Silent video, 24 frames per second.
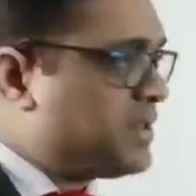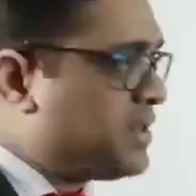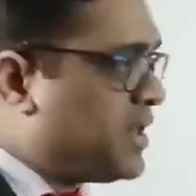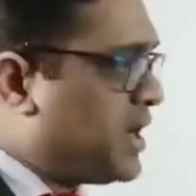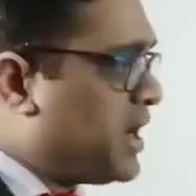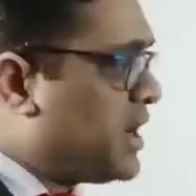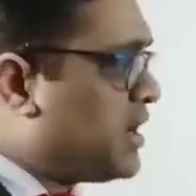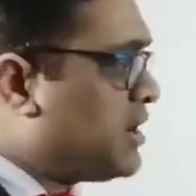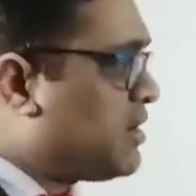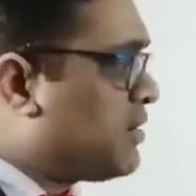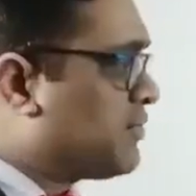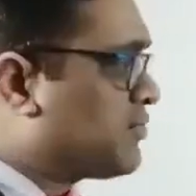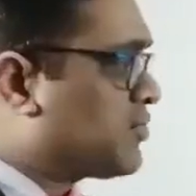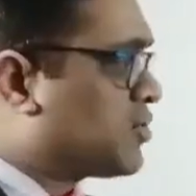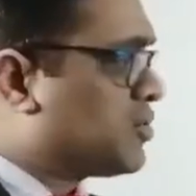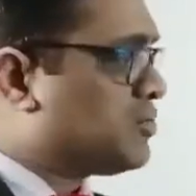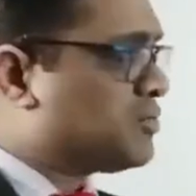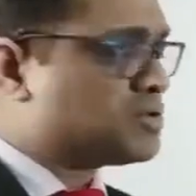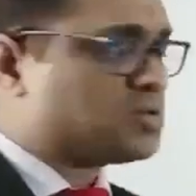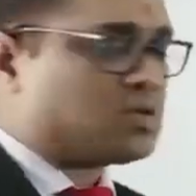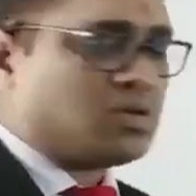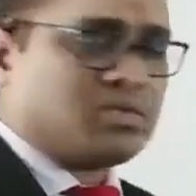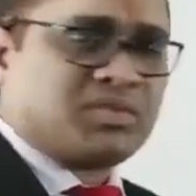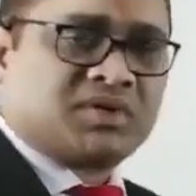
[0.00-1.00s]
the end of
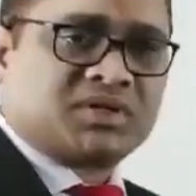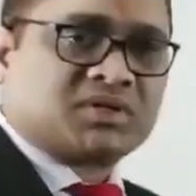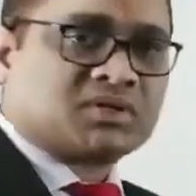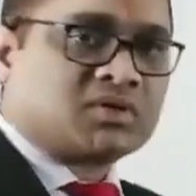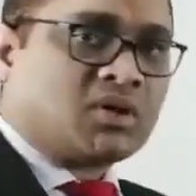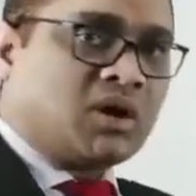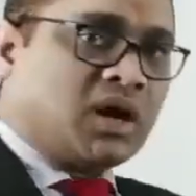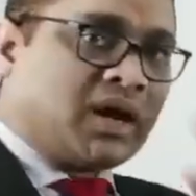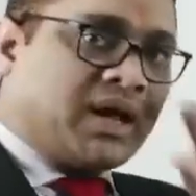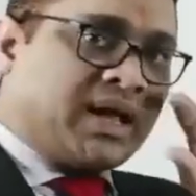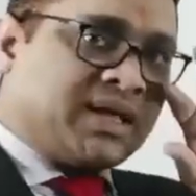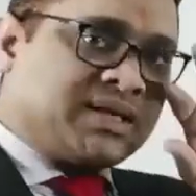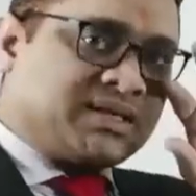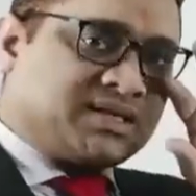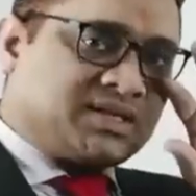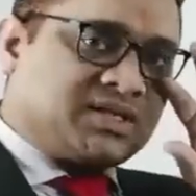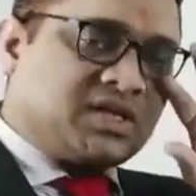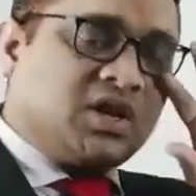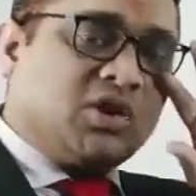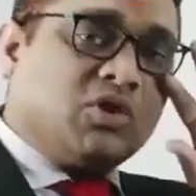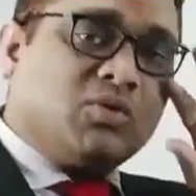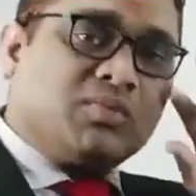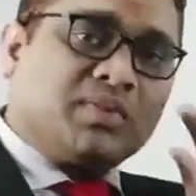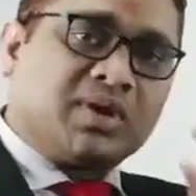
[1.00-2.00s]
chromosome is called as
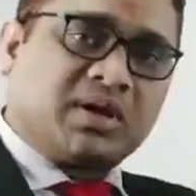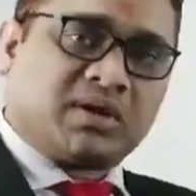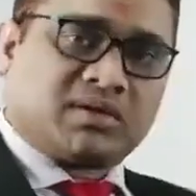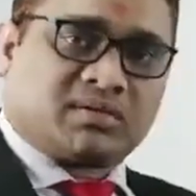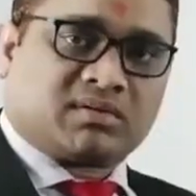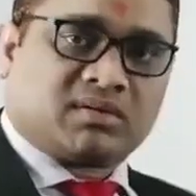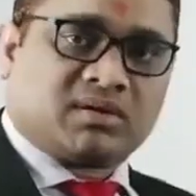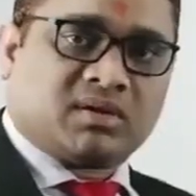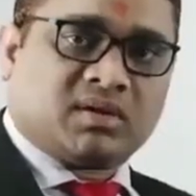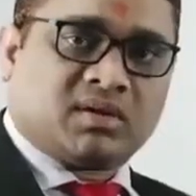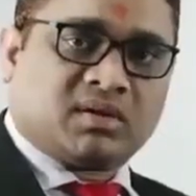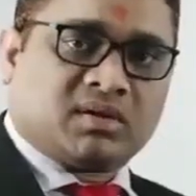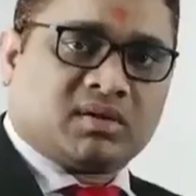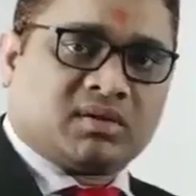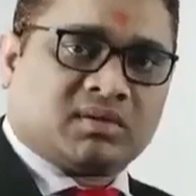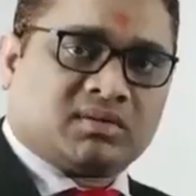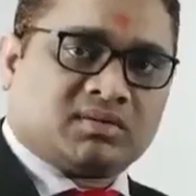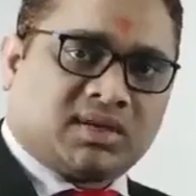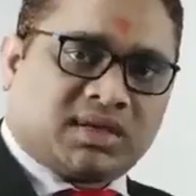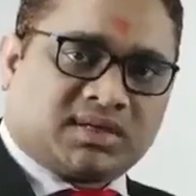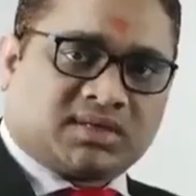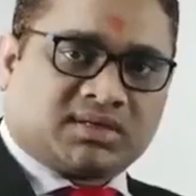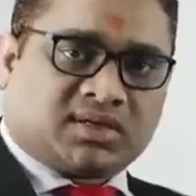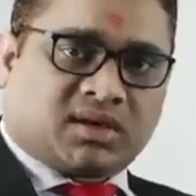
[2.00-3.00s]
telomere.
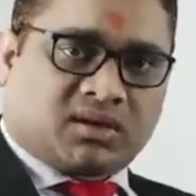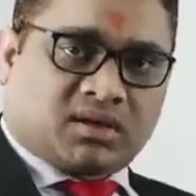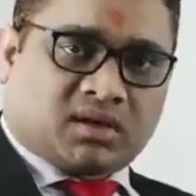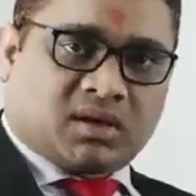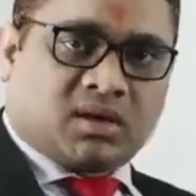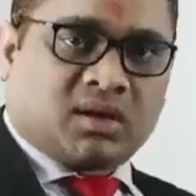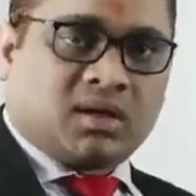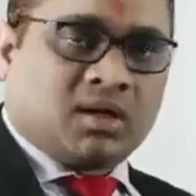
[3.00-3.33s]
That's all.